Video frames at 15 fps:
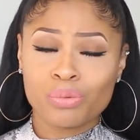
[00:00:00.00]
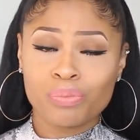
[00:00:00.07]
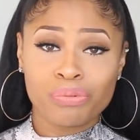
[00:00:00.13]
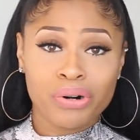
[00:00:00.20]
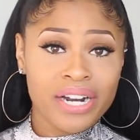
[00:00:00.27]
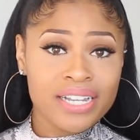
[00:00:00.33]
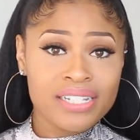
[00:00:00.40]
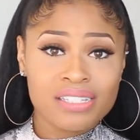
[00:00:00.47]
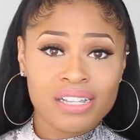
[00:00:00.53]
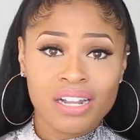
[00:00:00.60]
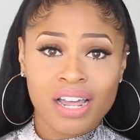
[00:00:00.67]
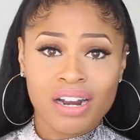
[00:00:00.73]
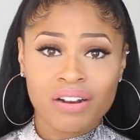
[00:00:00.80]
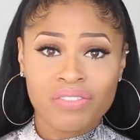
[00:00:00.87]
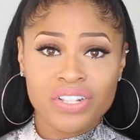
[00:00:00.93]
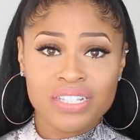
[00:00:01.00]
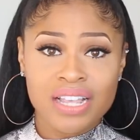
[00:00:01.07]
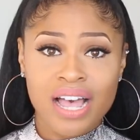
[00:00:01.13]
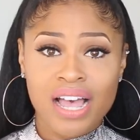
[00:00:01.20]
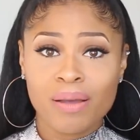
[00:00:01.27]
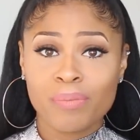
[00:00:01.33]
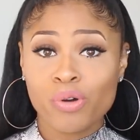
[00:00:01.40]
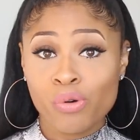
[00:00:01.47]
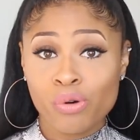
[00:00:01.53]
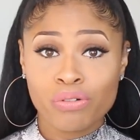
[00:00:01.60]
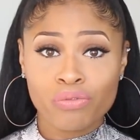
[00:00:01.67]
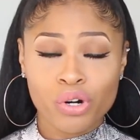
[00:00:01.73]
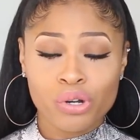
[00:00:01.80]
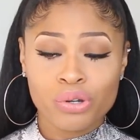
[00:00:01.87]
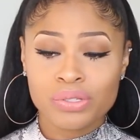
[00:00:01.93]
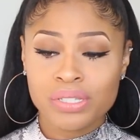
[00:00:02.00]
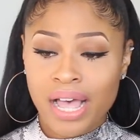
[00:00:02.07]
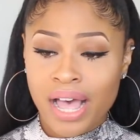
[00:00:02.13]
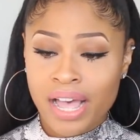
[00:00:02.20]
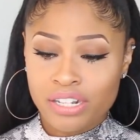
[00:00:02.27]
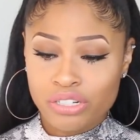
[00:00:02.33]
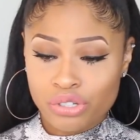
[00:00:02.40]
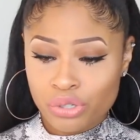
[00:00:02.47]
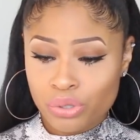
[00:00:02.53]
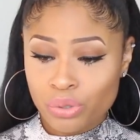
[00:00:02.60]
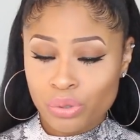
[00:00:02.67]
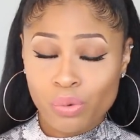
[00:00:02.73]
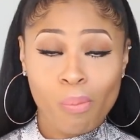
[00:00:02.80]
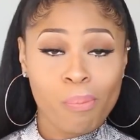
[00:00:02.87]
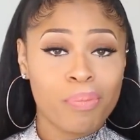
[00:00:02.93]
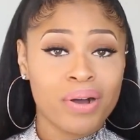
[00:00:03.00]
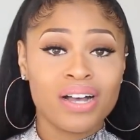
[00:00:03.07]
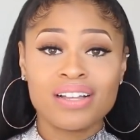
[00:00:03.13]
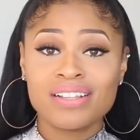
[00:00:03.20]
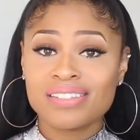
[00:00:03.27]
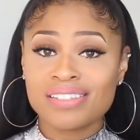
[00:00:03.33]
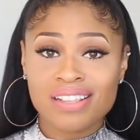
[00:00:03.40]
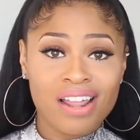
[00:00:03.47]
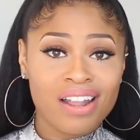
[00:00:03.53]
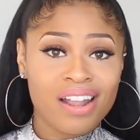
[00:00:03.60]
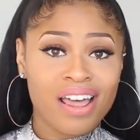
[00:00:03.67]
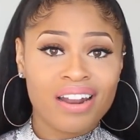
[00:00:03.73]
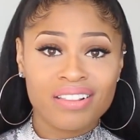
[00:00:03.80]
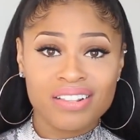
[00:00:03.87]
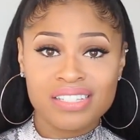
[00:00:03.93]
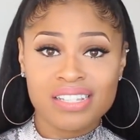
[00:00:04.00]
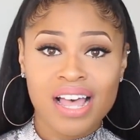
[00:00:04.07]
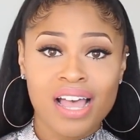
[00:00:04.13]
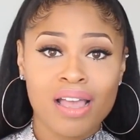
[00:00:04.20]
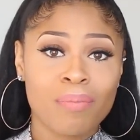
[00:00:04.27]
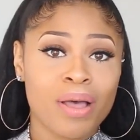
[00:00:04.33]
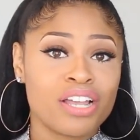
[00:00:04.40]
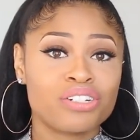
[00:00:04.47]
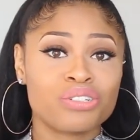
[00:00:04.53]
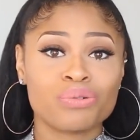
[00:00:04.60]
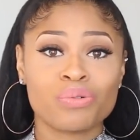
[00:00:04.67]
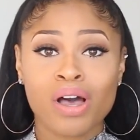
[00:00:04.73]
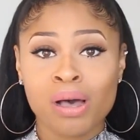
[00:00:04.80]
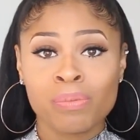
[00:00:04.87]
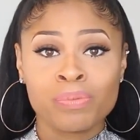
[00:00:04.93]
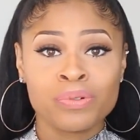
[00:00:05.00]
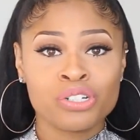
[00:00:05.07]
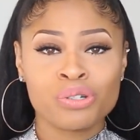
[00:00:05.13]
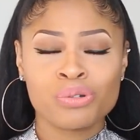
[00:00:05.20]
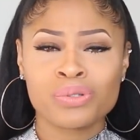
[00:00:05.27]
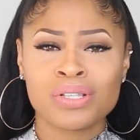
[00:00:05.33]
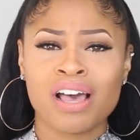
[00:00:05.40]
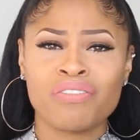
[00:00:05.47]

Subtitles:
do braids a lot of the time, cornrows, I do buns a lot of the time, I do updos.